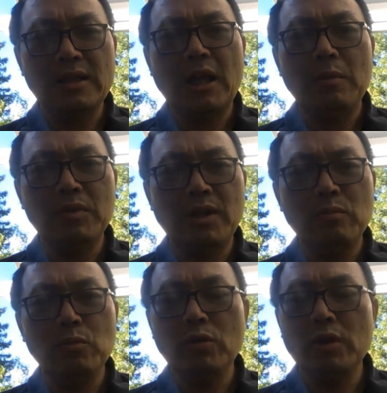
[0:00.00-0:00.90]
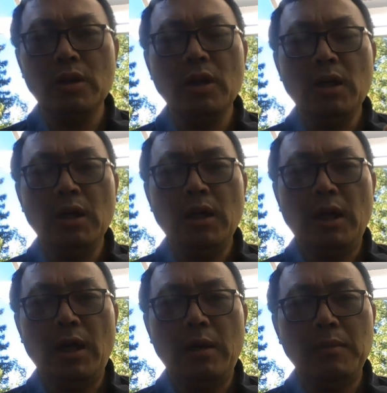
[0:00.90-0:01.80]
accommodate more.
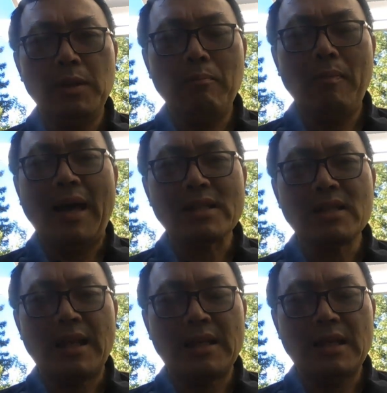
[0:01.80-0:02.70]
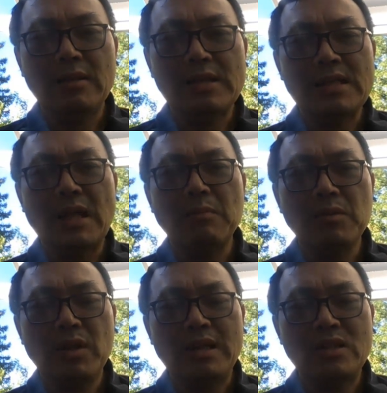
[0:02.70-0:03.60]
The max I can
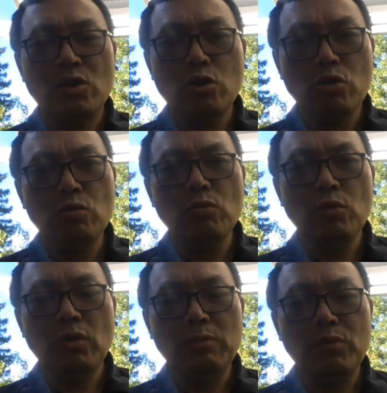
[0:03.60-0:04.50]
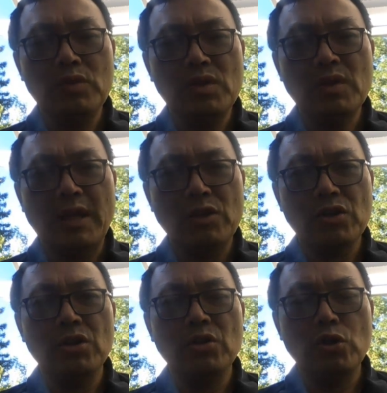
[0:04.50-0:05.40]
accept is 2 more per
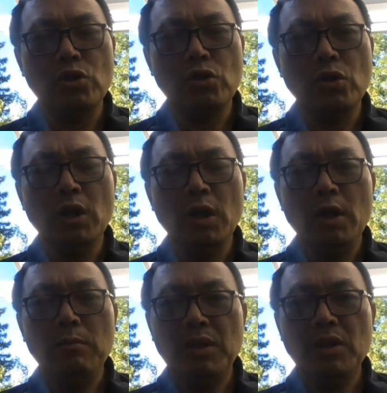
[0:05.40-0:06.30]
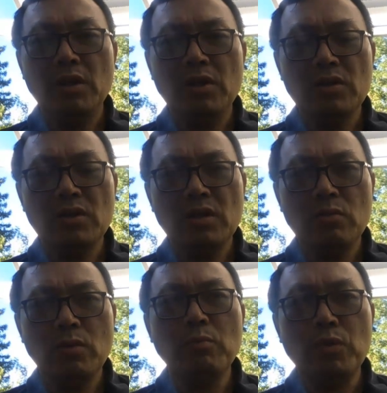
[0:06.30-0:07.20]
section here. Because
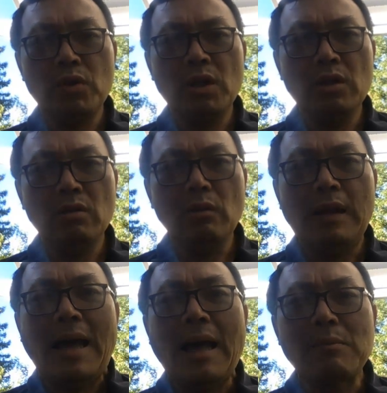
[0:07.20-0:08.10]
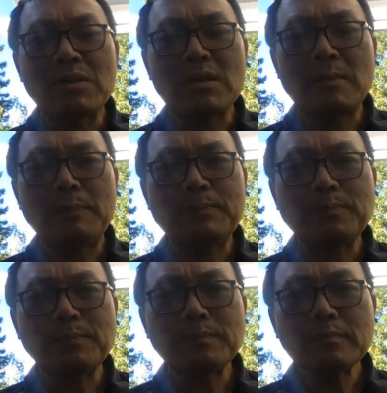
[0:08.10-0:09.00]
remember, in the labs,
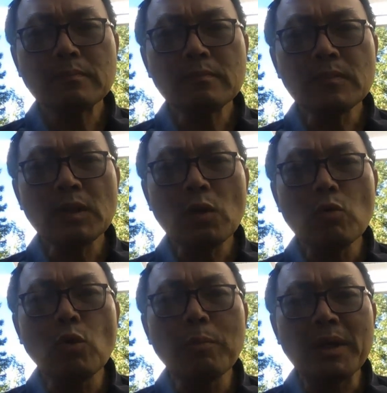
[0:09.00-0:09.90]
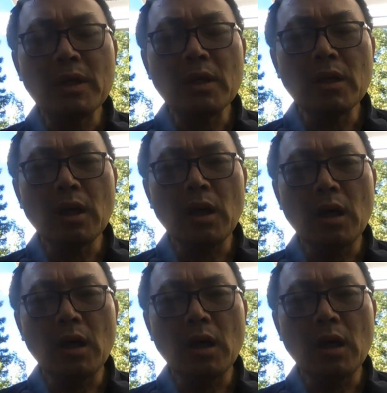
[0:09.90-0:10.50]
we'll be